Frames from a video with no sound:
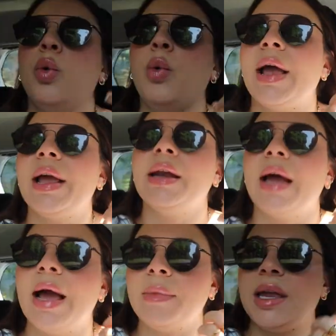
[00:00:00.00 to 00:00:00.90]
when
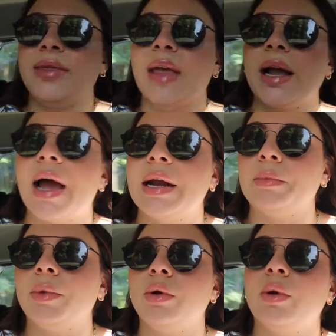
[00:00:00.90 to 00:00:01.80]
I'm in that kind of
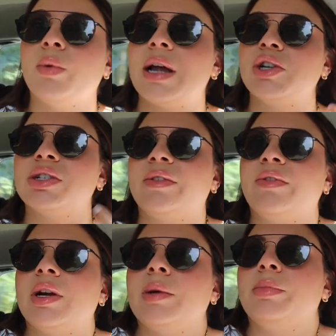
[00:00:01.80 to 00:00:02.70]
mood where I just feel
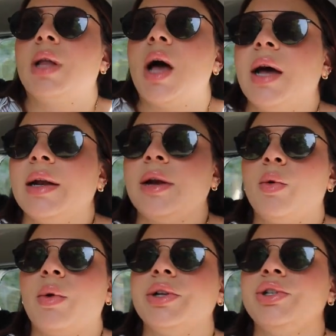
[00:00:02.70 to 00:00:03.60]
very blah and I
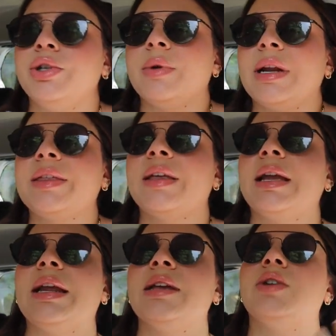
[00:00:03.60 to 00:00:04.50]
don't wanna do anything
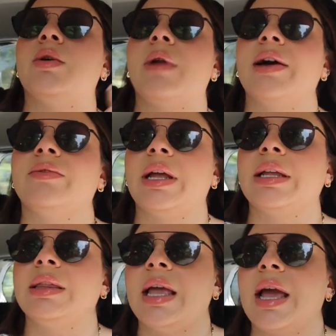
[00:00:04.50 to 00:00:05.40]
and I don't have, like,
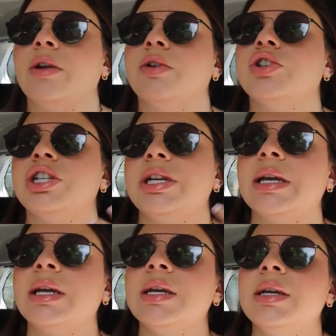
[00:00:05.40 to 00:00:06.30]
the
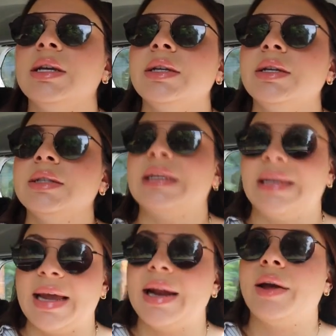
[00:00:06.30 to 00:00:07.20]
energy to
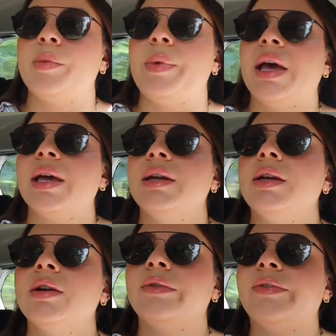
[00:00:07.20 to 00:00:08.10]
get out of bed,
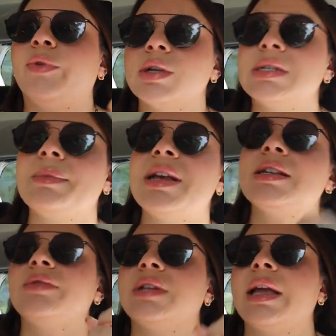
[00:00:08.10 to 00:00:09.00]
forcing
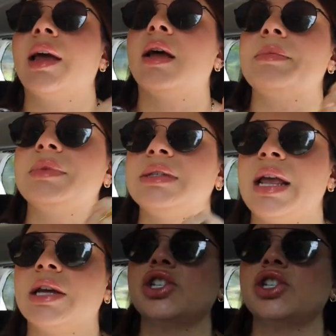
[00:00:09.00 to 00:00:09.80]
myself to get up, take a